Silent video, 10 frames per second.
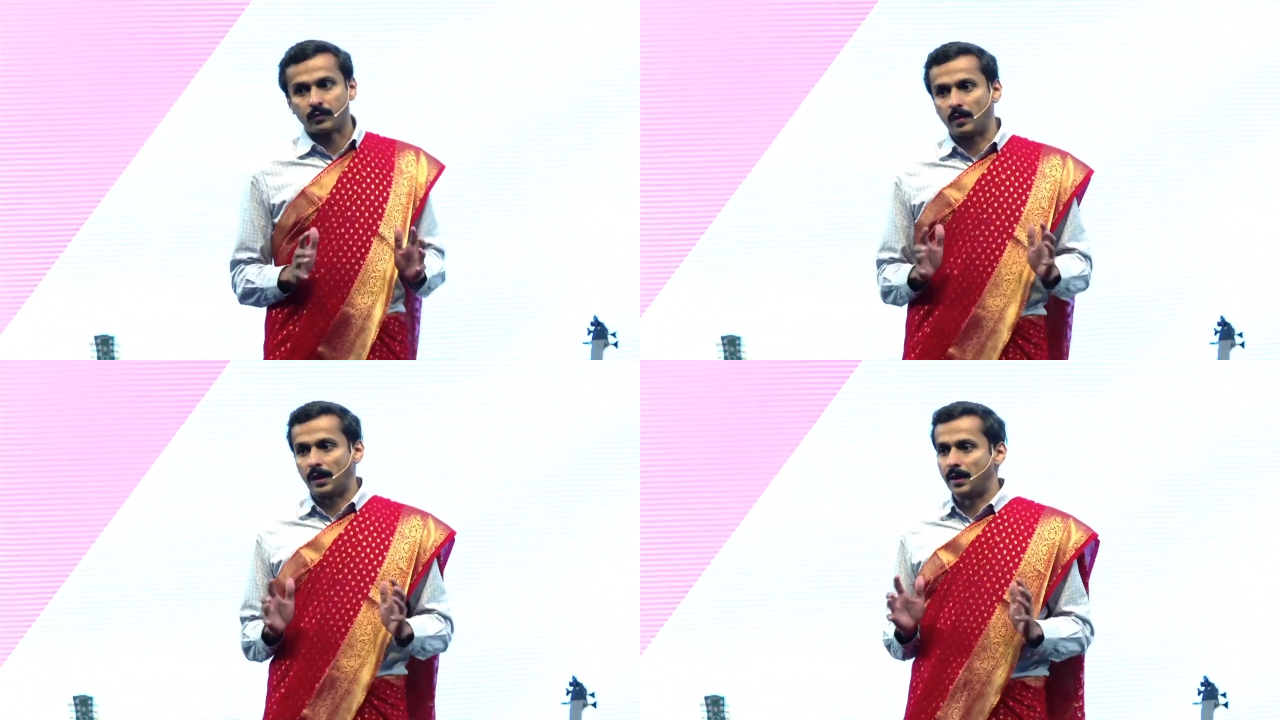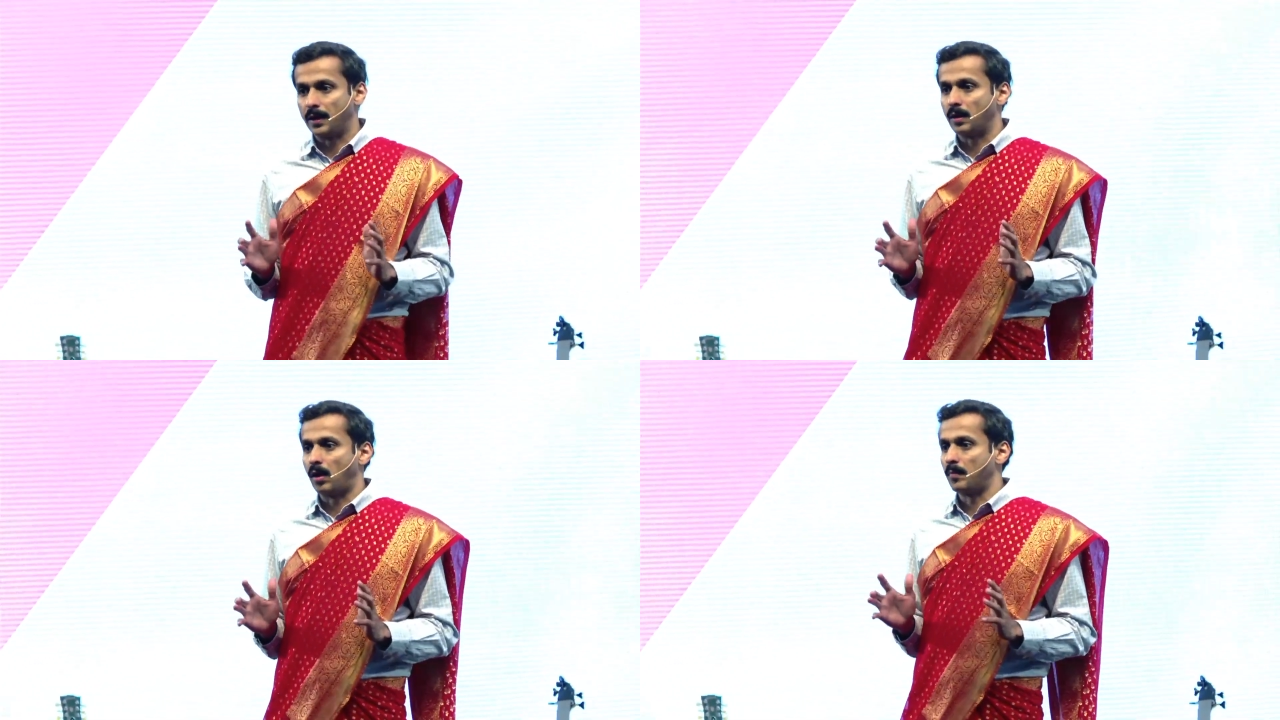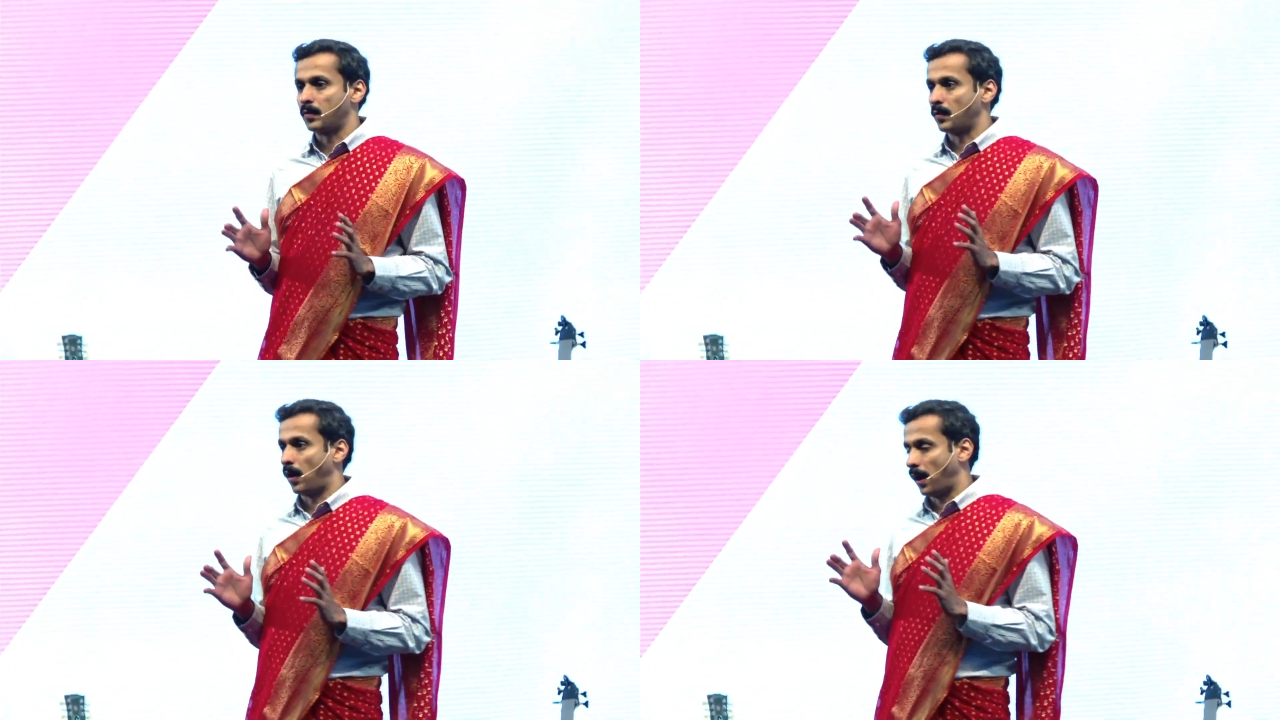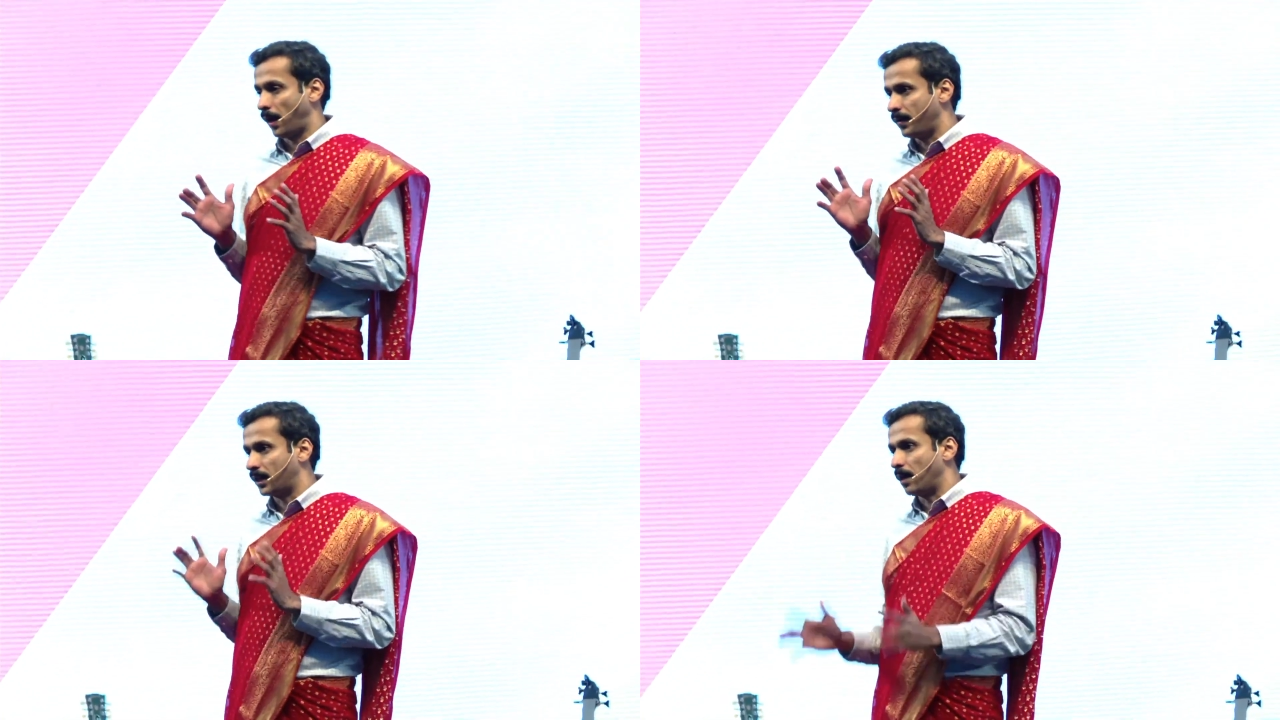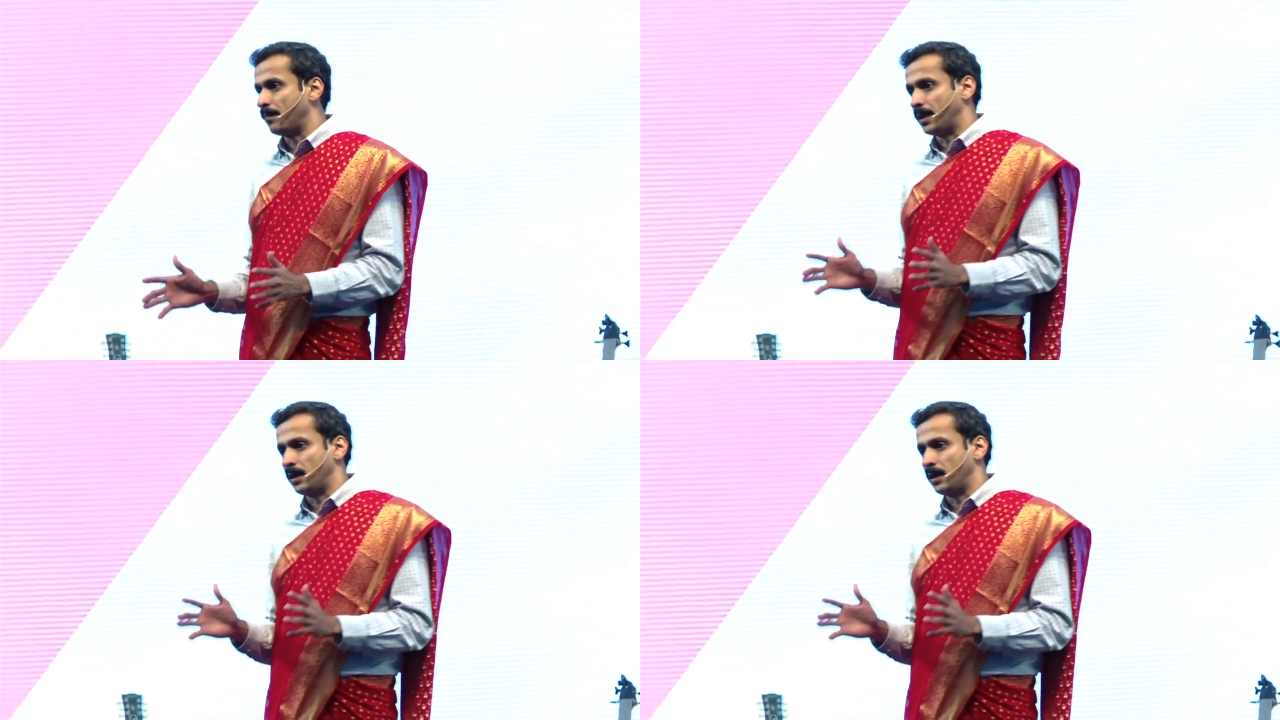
and in almost every company,